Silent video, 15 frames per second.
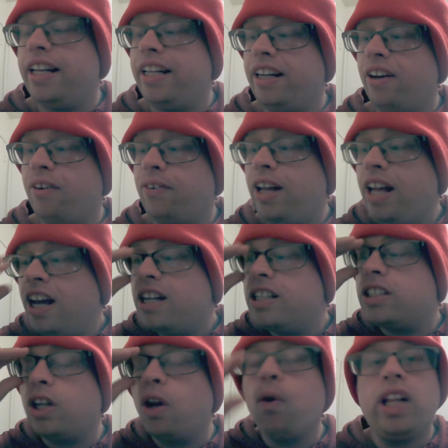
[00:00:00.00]
you know,
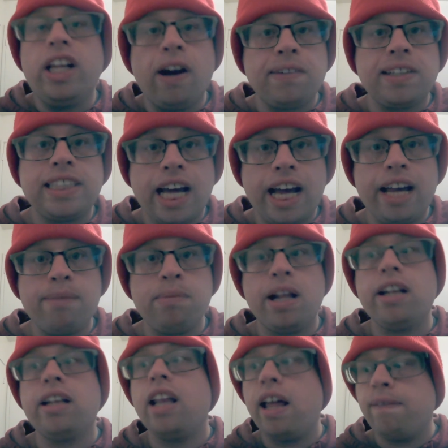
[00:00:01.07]
slowly over time,
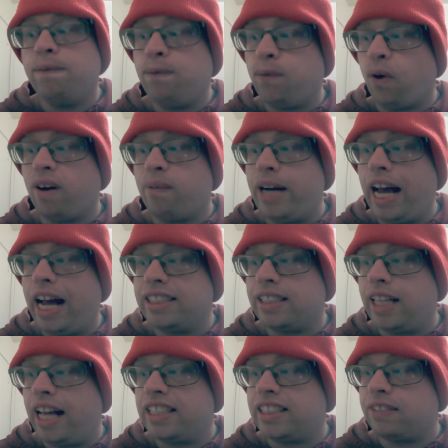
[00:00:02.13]
love formed as
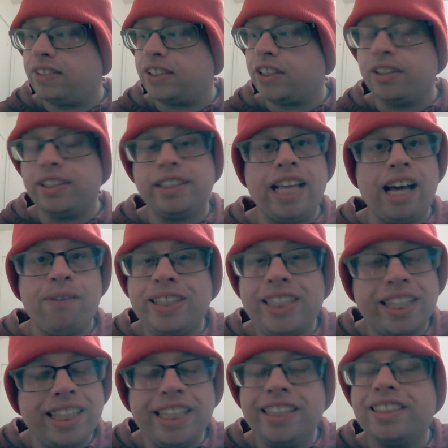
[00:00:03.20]
a result of that, which
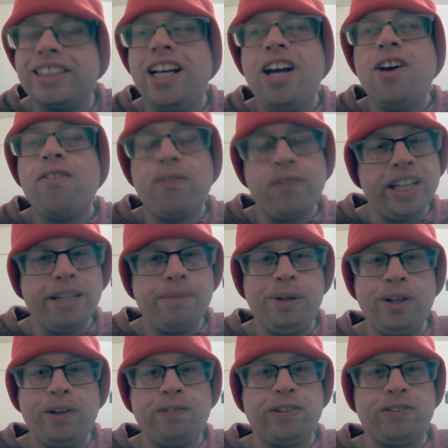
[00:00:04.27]
I think is really
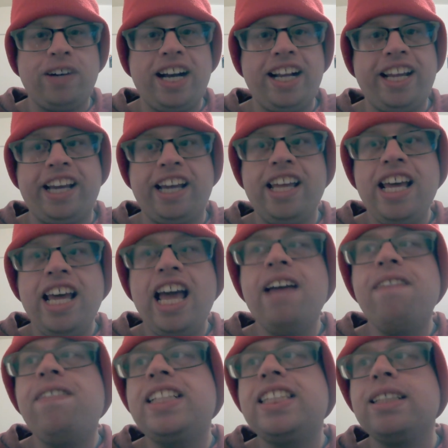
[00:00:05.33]
beautiful writing.
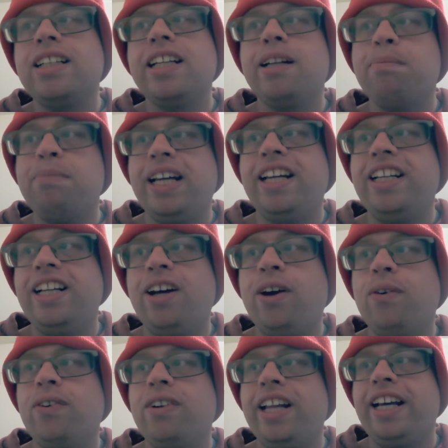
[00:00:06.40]
If it's a little bit, you
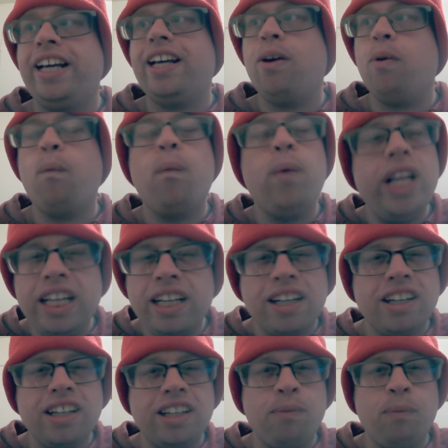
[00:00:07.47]
know, like,
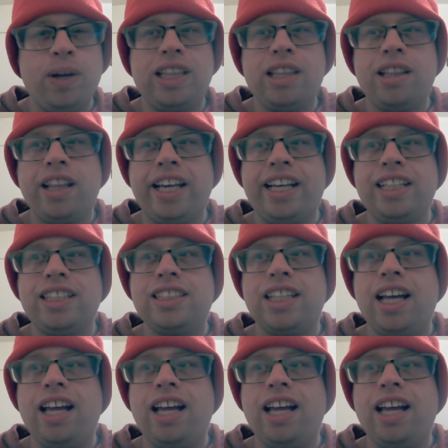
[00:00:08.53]
weird with, like, it's